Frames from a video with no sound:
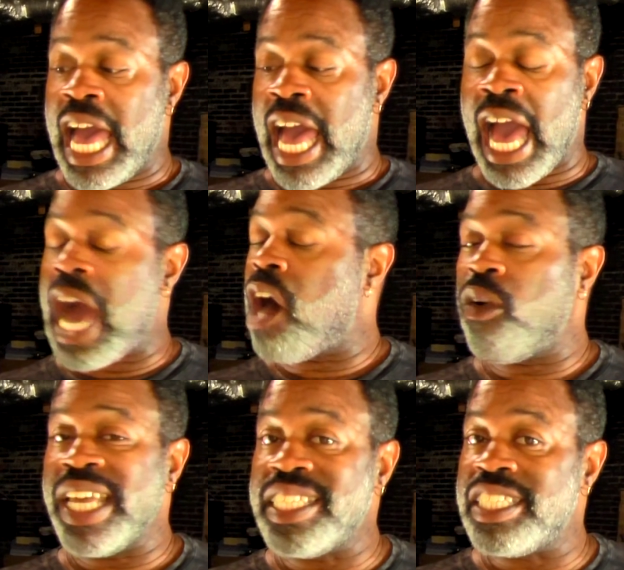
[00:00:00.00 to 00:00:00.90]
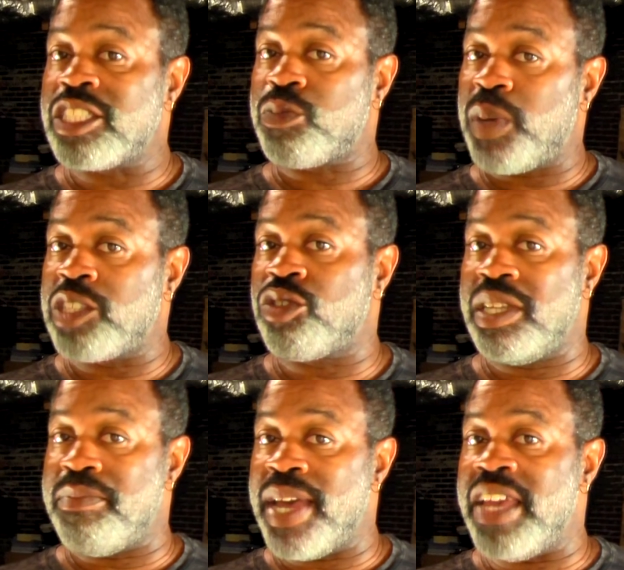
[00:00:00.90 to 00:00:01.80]
How is it
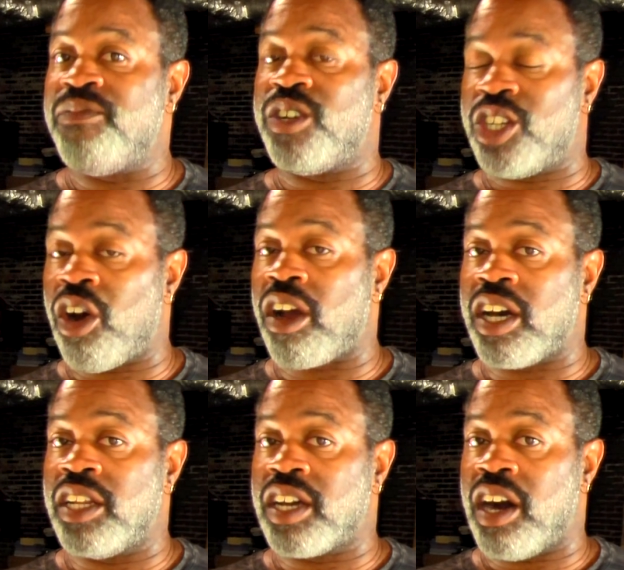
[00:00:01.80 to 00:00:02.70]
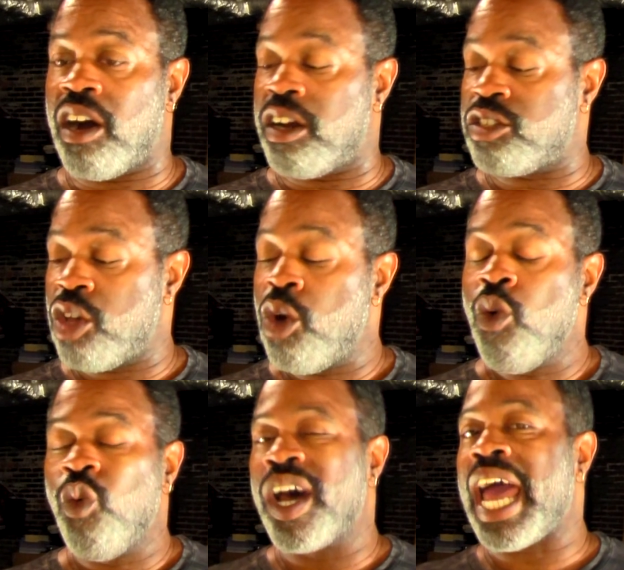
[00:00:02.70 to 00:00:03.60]
specially made for dark colored cars
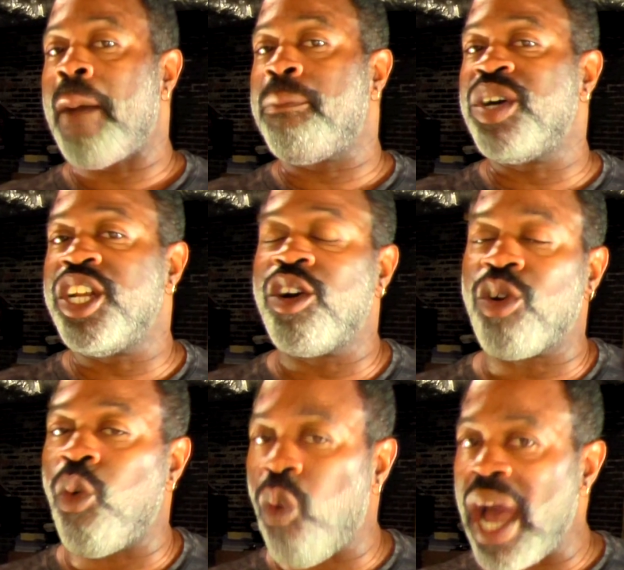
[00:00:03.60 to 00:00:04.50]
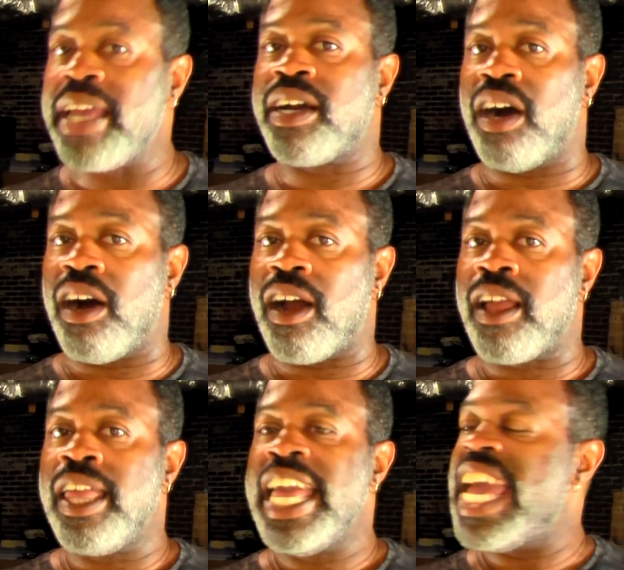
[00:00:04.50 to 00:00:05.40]
when I put it on a white car
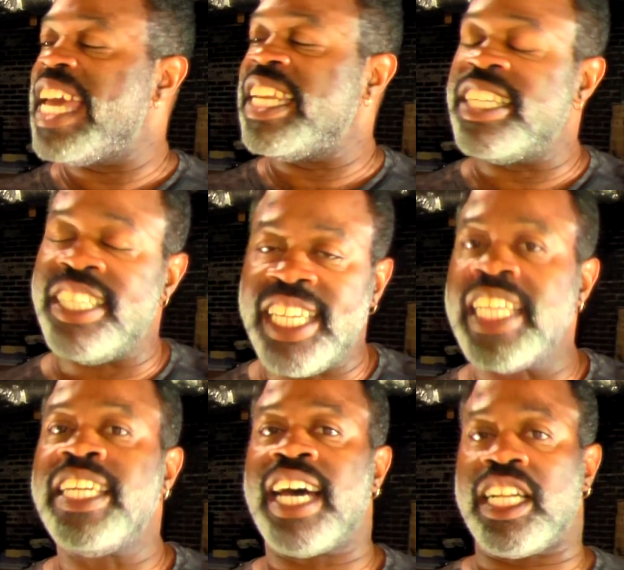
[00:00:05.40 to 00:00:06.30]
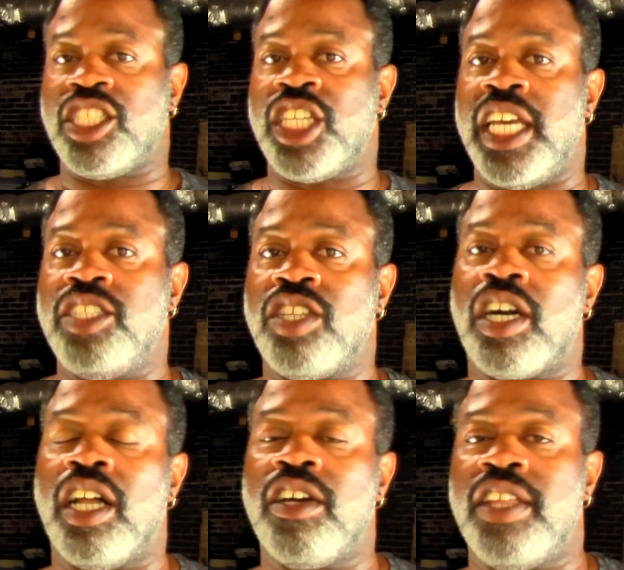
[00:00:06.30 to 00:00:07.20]
and it did not change the
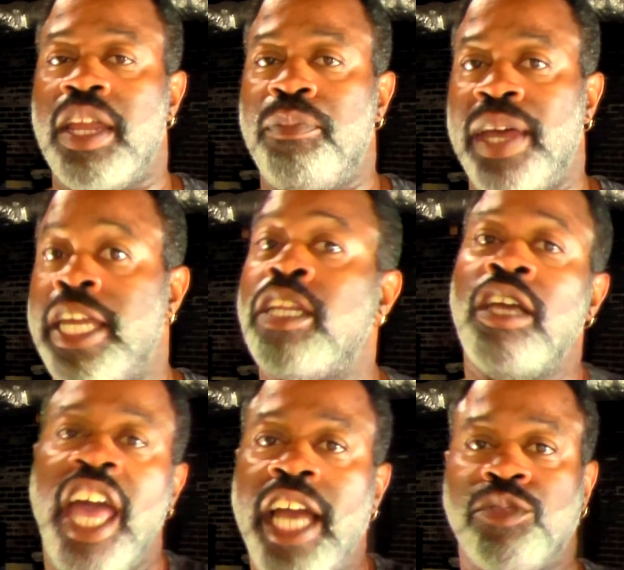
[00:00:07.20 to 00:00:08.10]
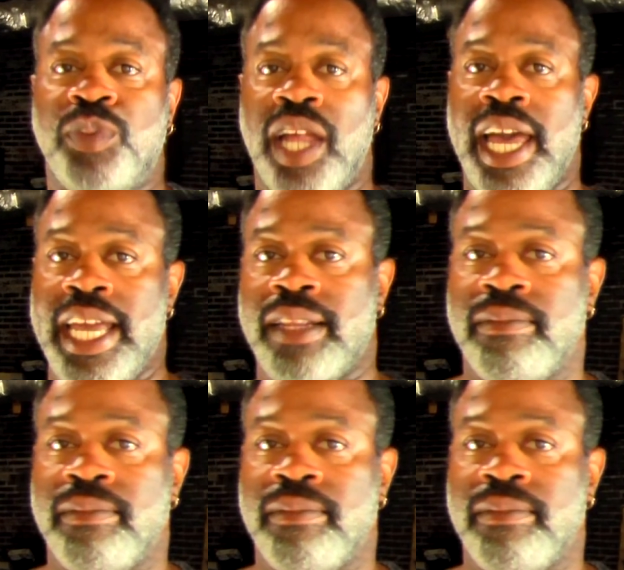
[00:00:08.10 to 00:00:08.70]
color of that paint? Explain.